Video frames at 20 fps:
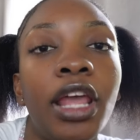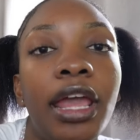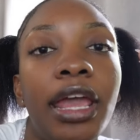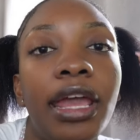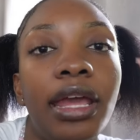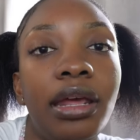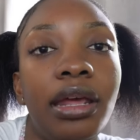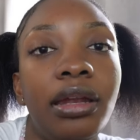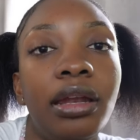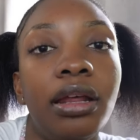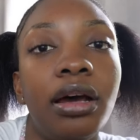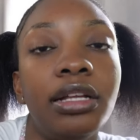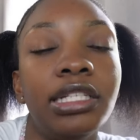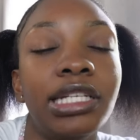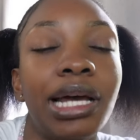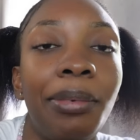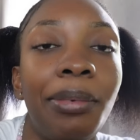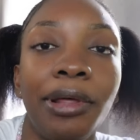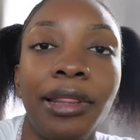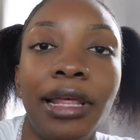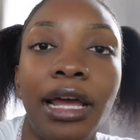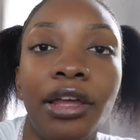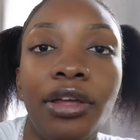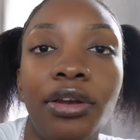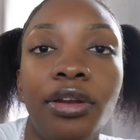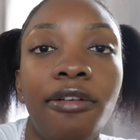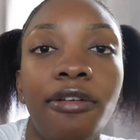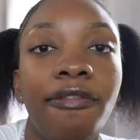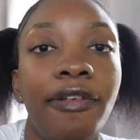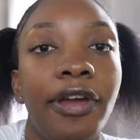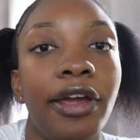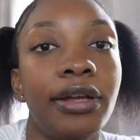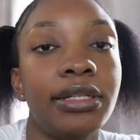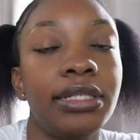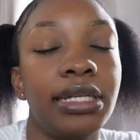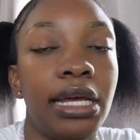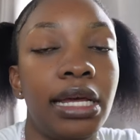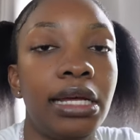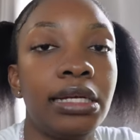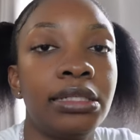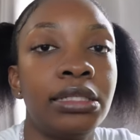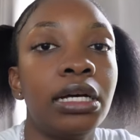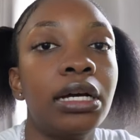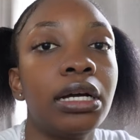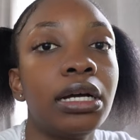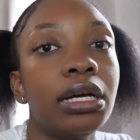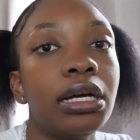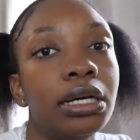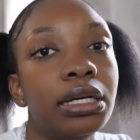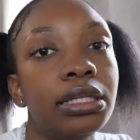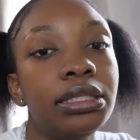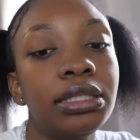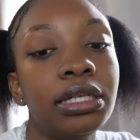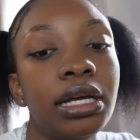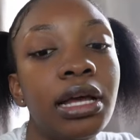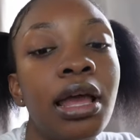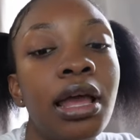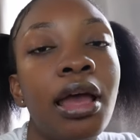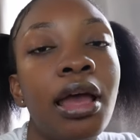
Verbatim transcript: and on top of that you know Faire takes a cut